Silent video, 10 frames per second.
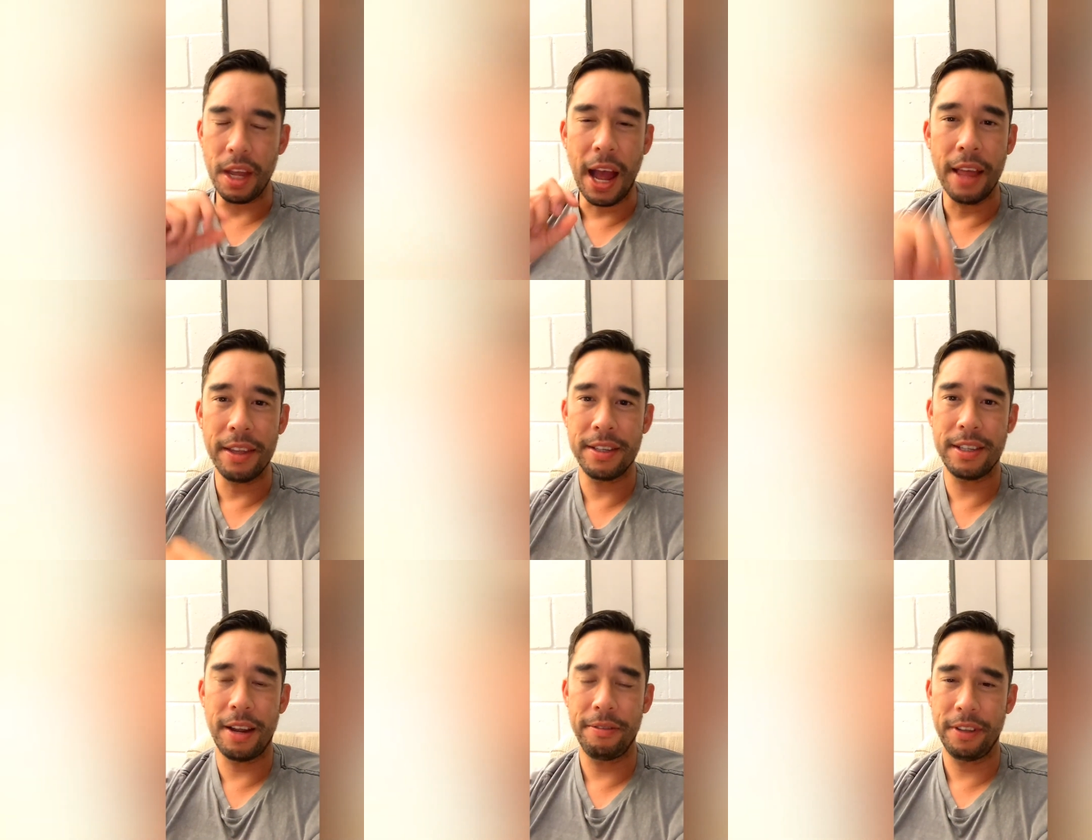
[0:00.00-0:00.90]
other
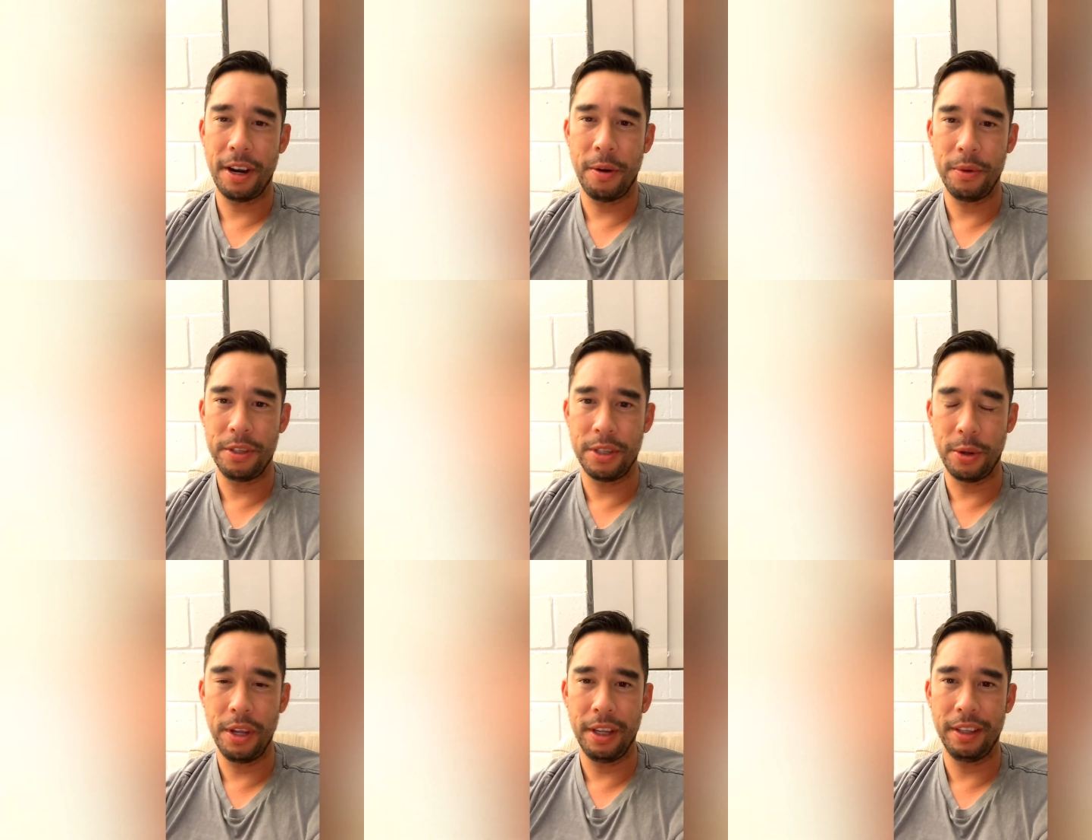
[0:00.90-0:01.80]
stuff that I was
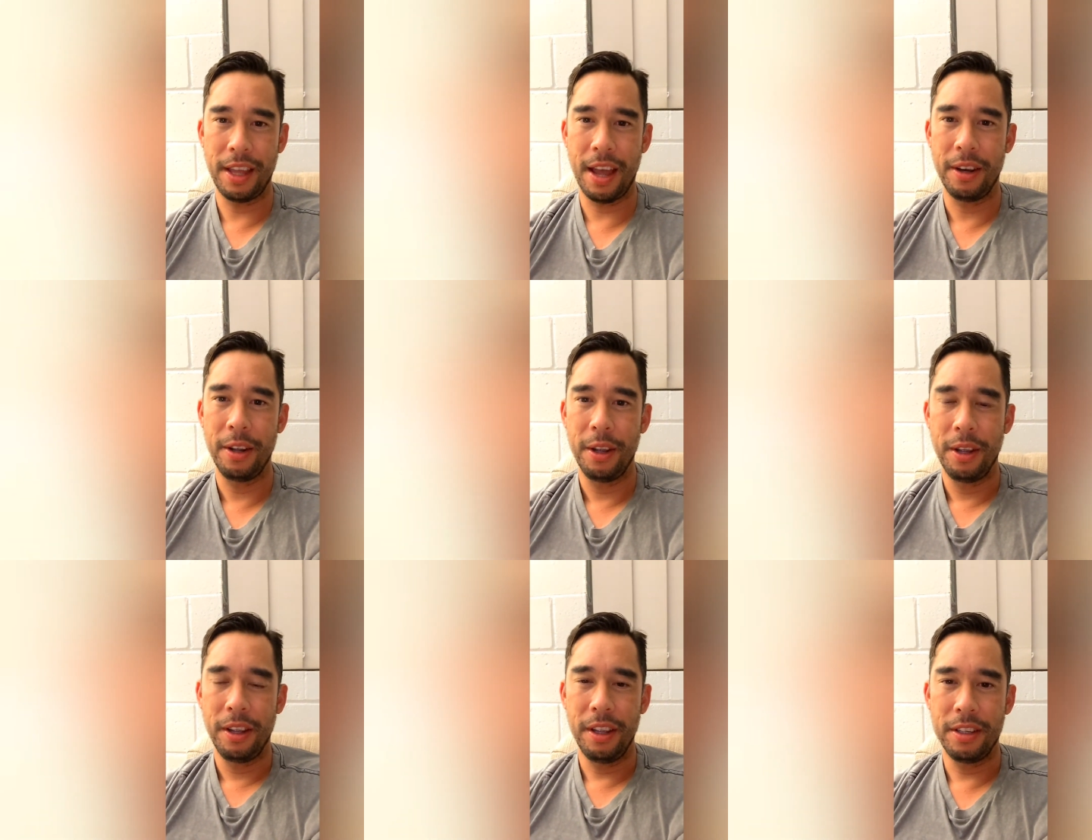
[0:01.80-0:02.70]
doing that
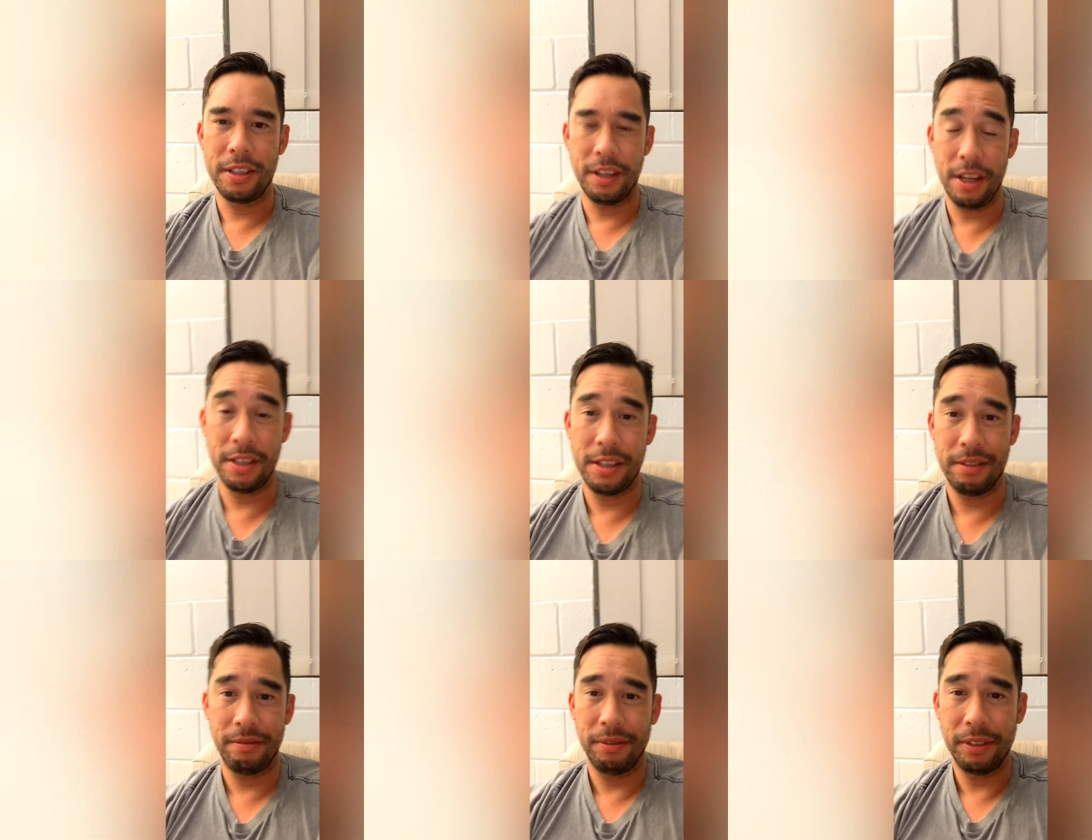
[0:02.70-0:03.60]
is
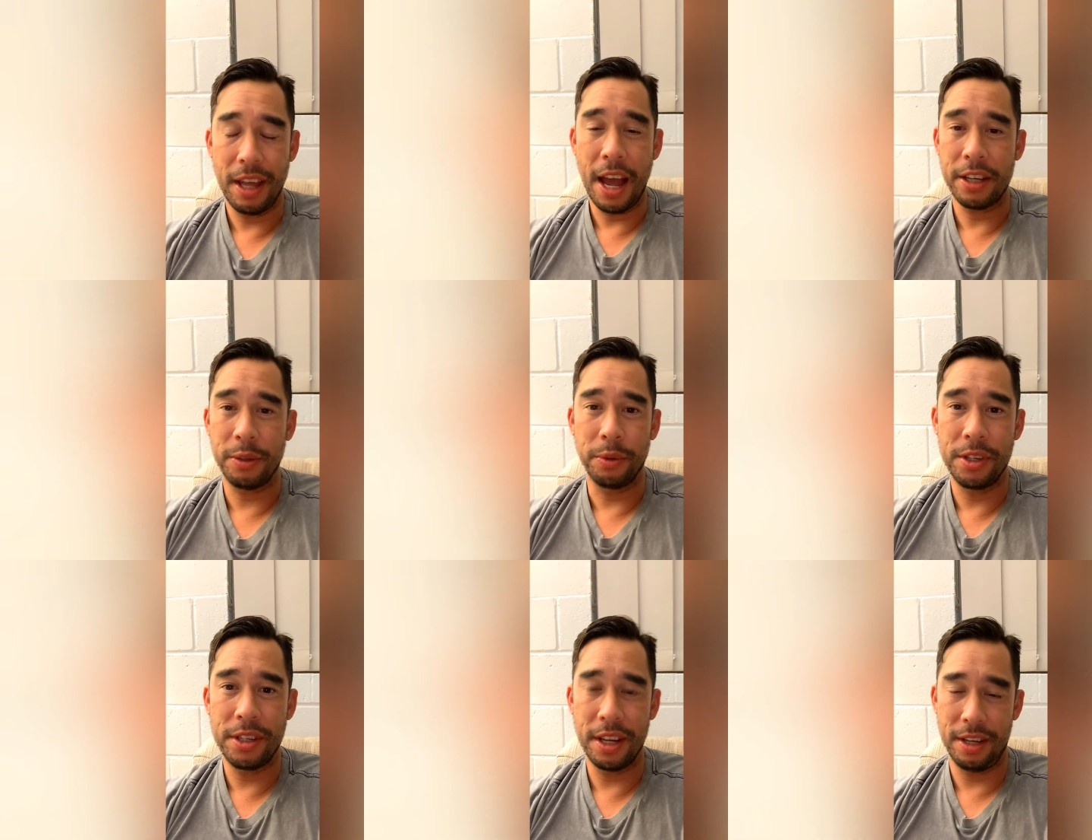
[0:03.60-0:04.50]
actual
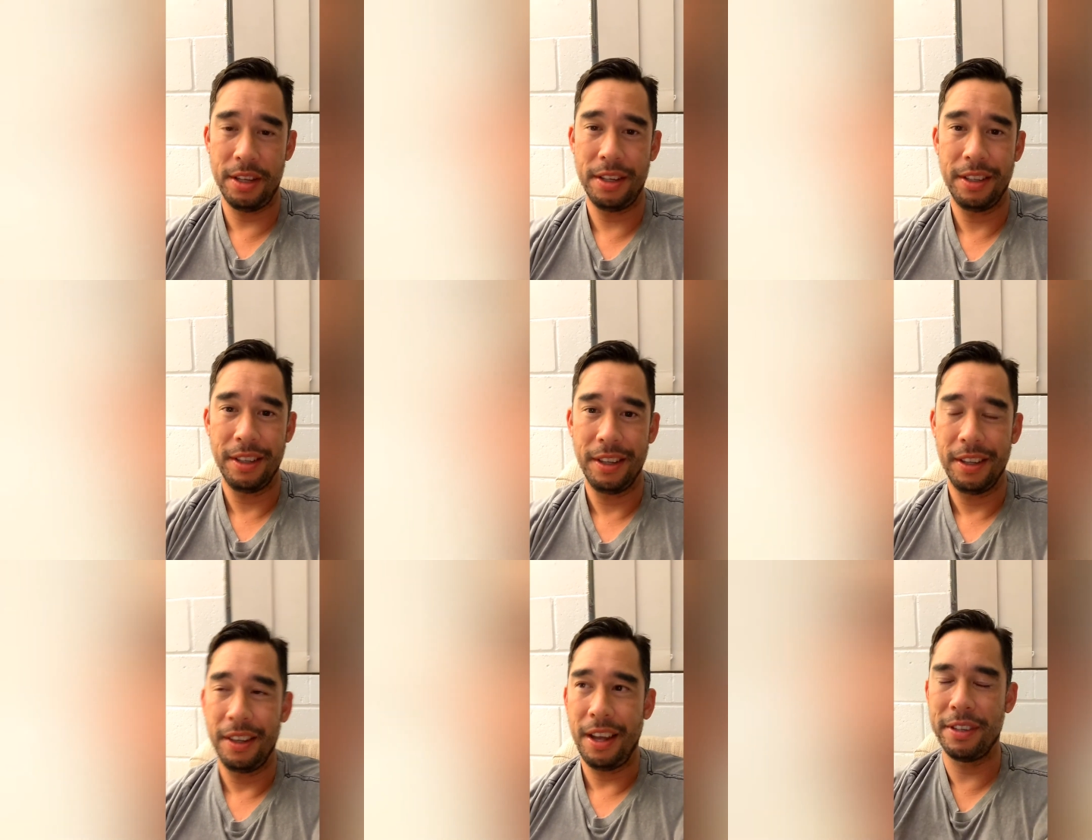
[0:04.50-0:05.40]
sin,
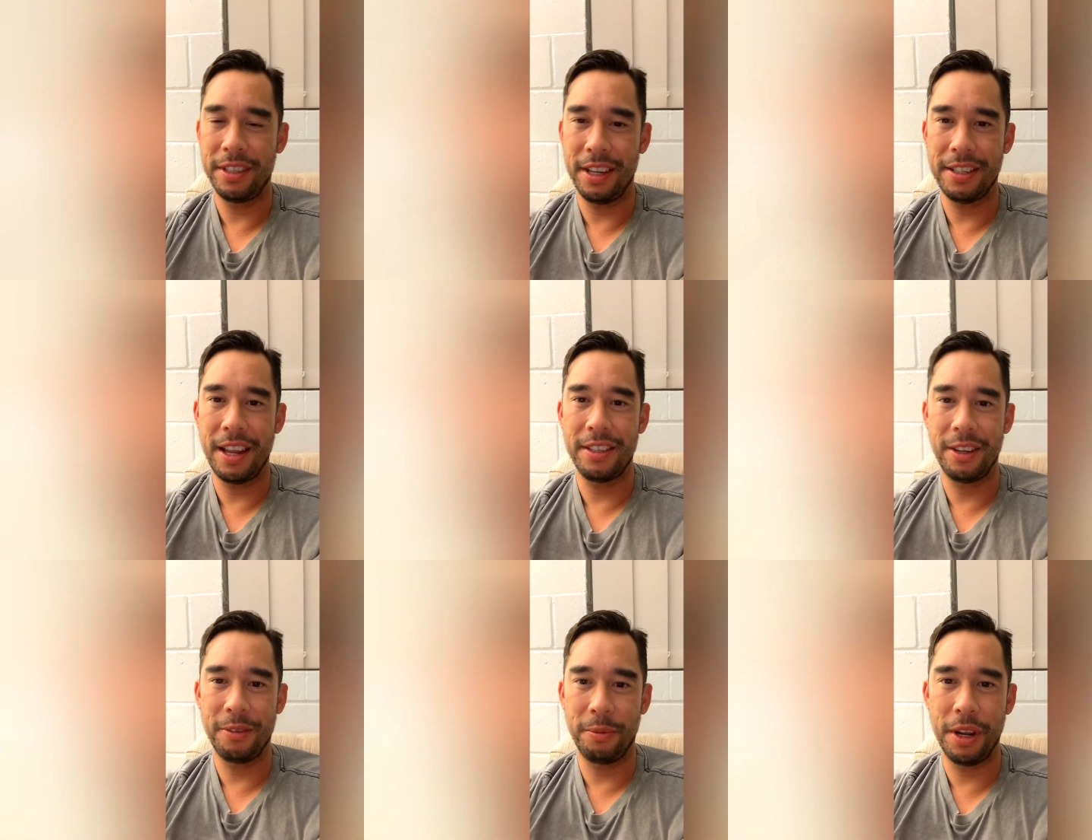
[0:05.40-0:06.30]
having sex
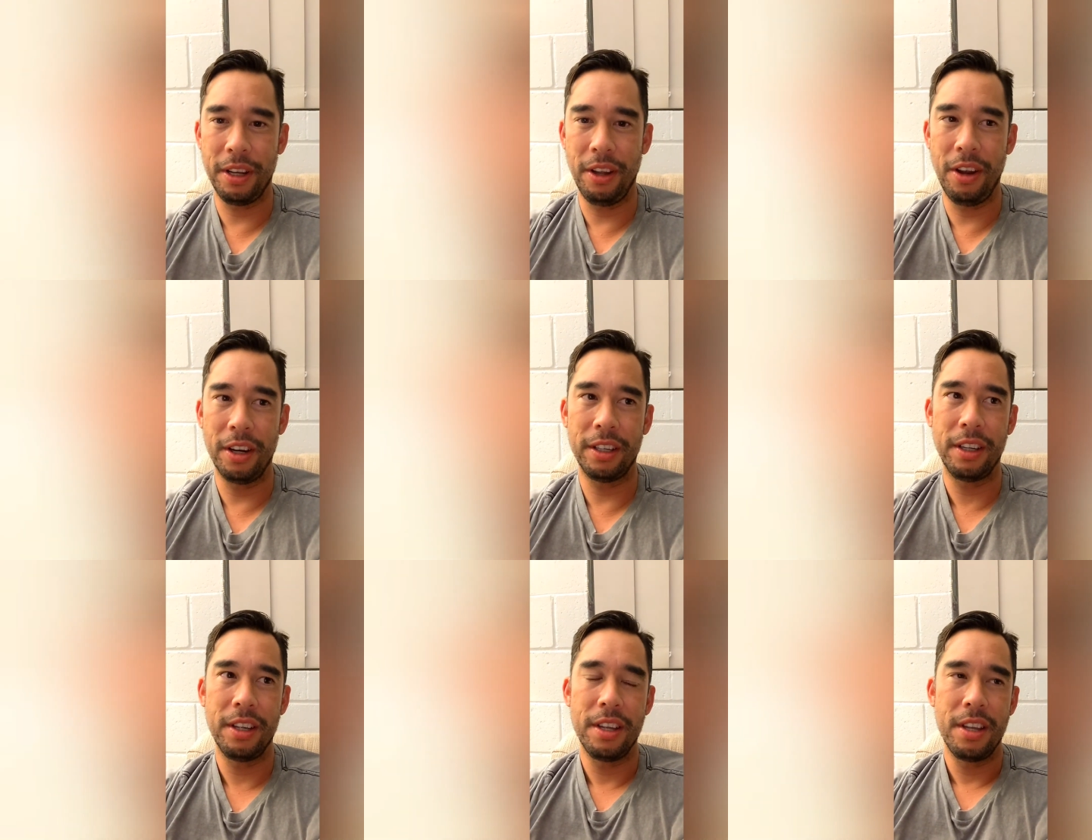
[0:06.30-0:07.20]
outside of wedlock,
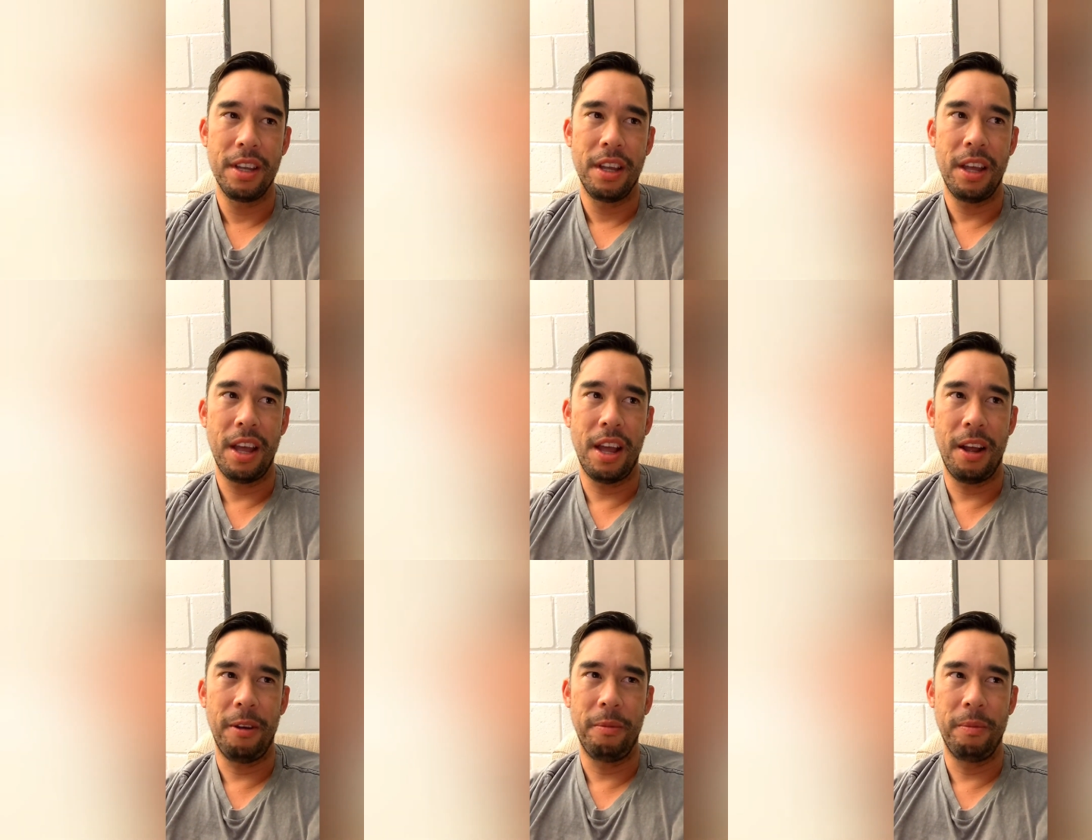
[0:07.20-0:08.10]

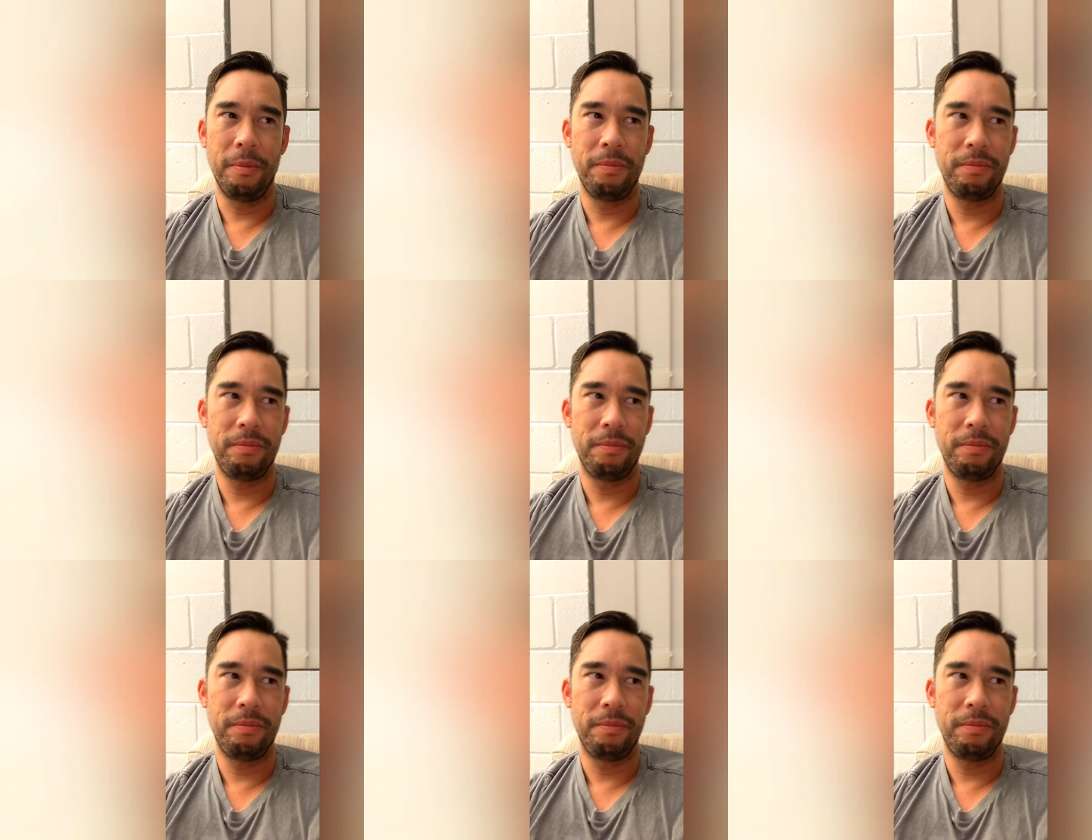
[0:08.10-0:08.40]
um,